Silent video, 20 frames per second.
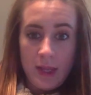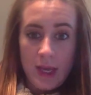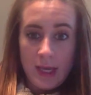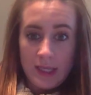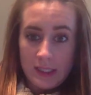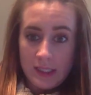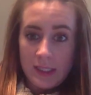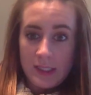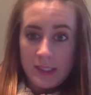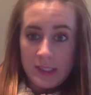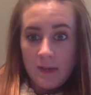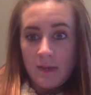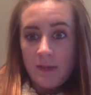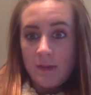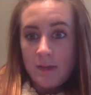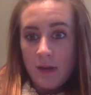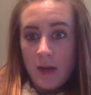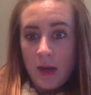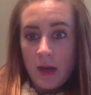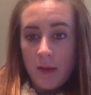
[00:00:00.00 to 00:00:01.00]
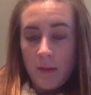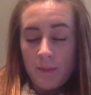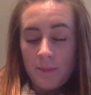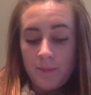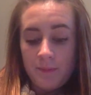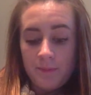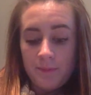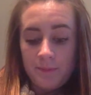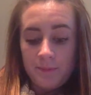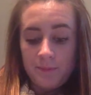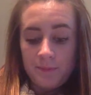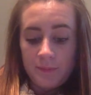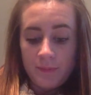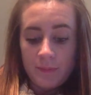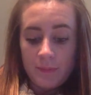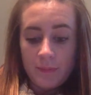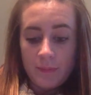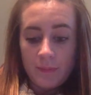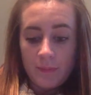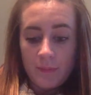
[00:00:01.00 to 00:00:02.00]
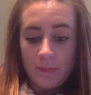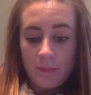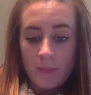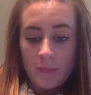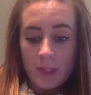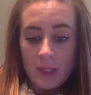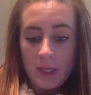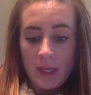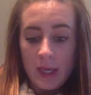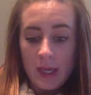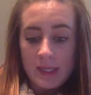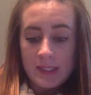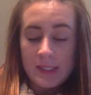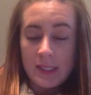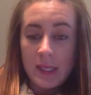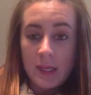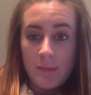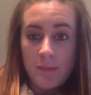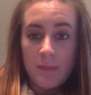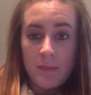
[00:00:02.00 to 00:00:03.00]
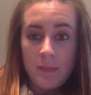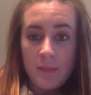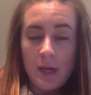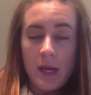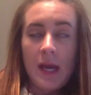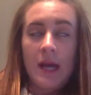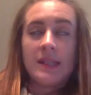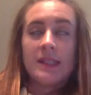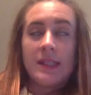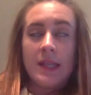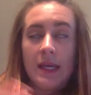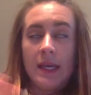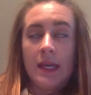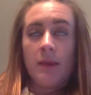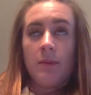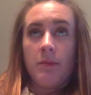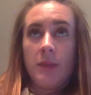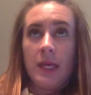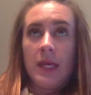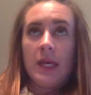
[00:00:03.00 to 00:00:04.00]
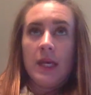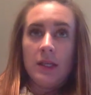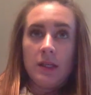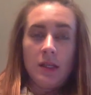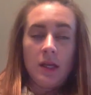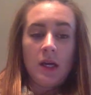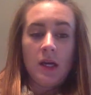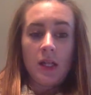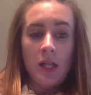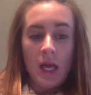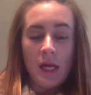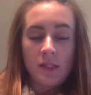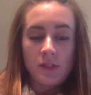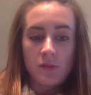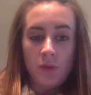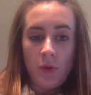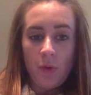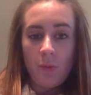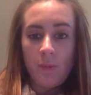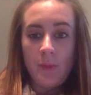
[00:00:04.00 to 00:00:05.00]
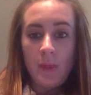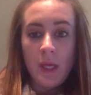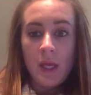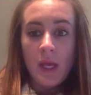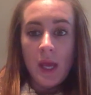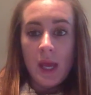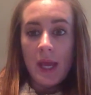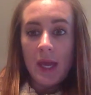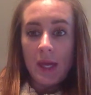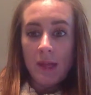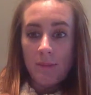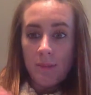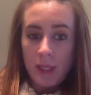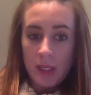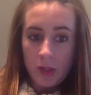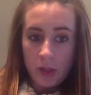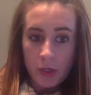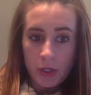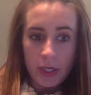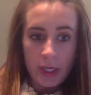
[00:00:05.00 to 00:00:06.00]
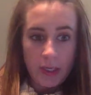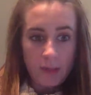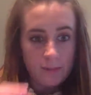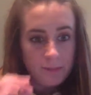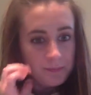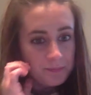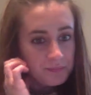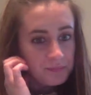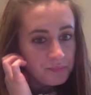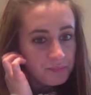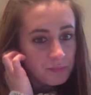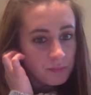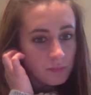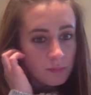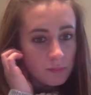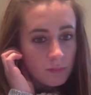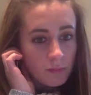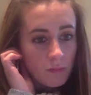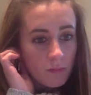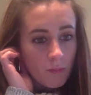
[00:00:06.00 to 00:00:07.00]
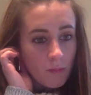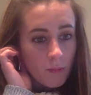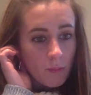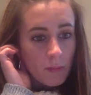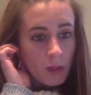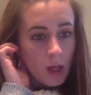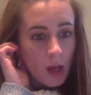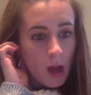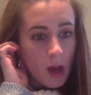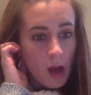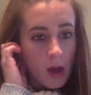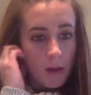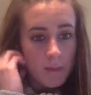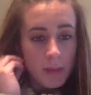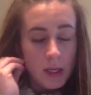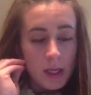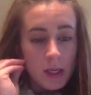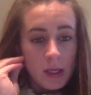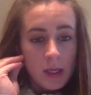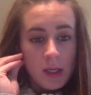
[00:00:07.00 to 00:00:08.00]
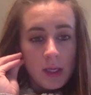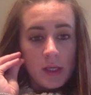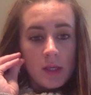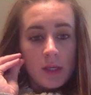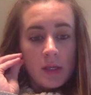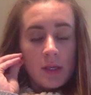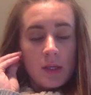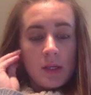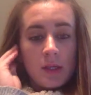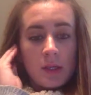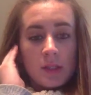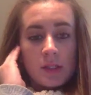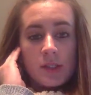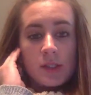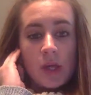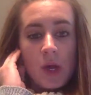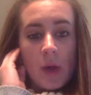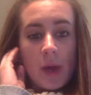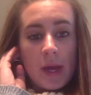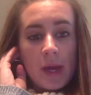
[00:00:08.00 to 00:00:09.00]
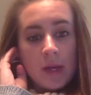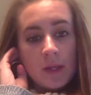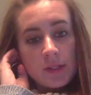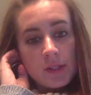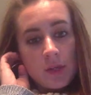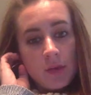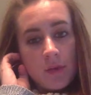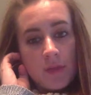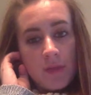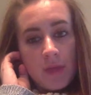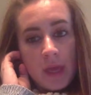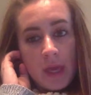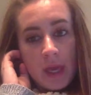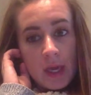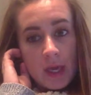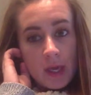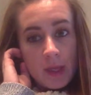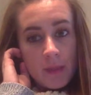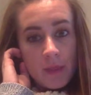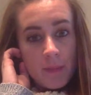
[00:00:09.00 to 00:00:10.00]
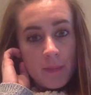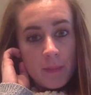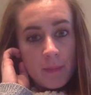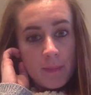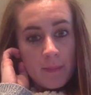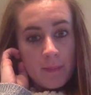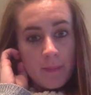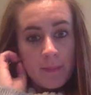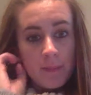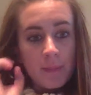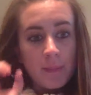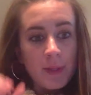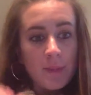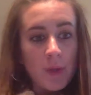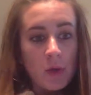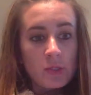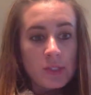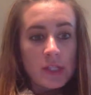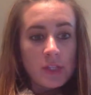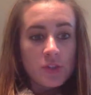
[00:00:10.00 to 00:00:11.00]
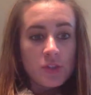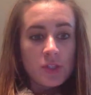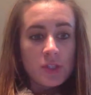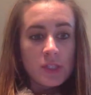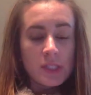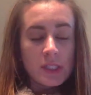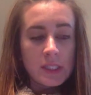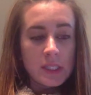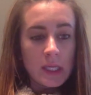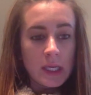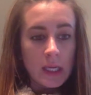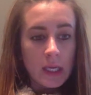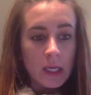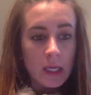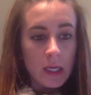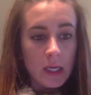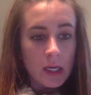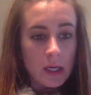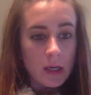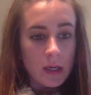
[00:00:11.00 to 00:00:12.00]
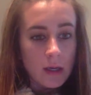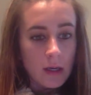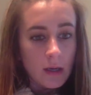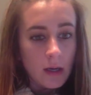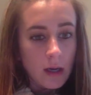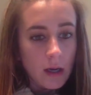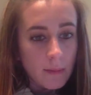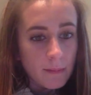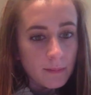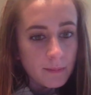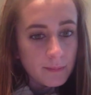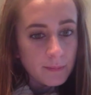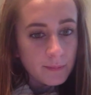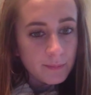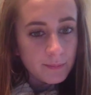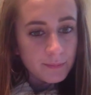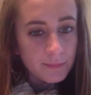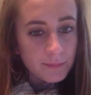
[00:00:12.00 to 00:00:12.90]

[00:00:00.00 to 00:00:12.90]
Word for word: as it's um, as it can as they can be in a classroom and be learning. Um, so I also think the the most interesting um,